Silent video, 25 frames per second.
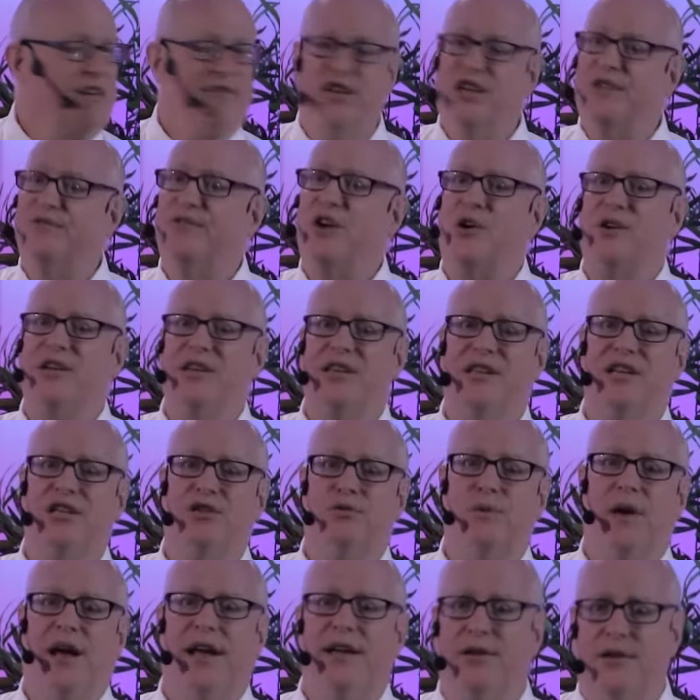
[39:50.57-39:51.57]
If you're voting
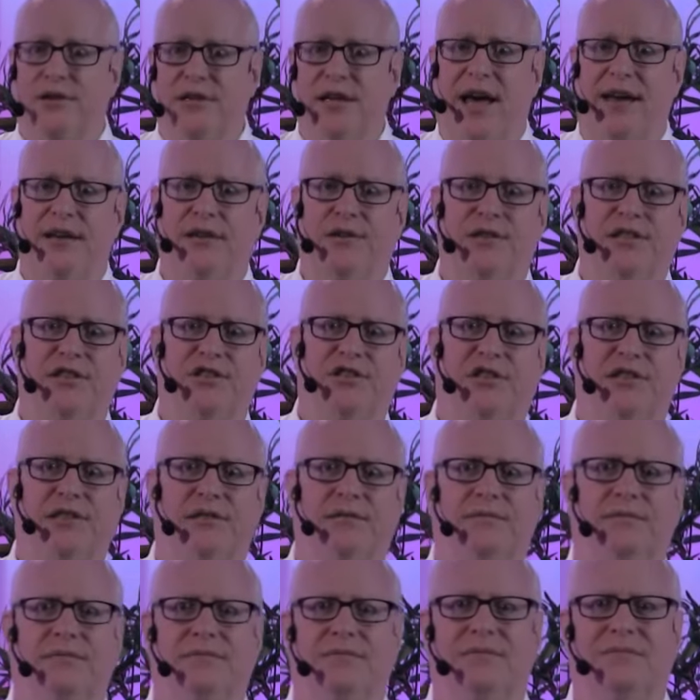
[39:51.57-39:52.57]
this way, you're not a
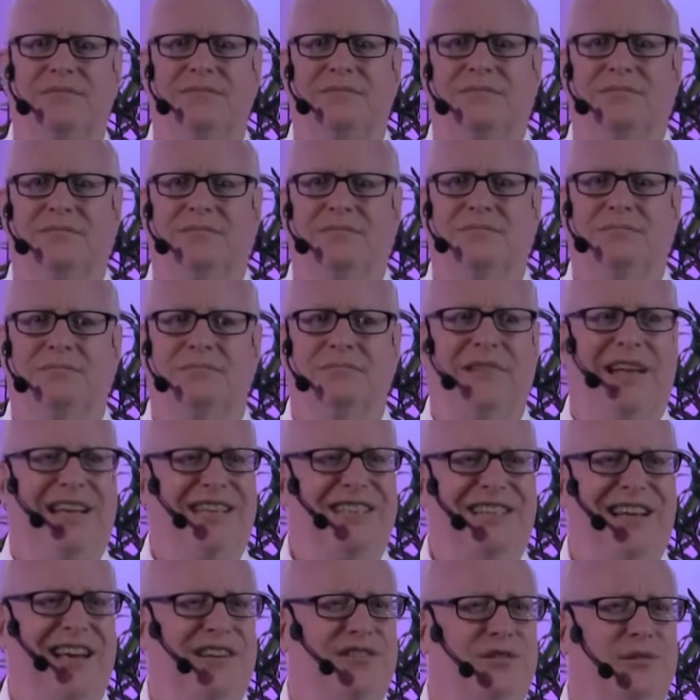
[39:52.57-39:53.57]
Christian.
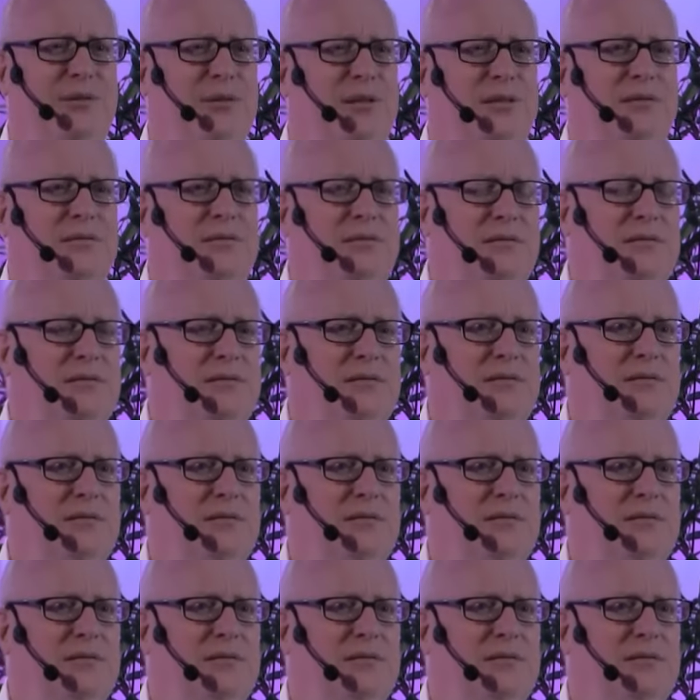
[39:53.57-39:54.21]
That's not true.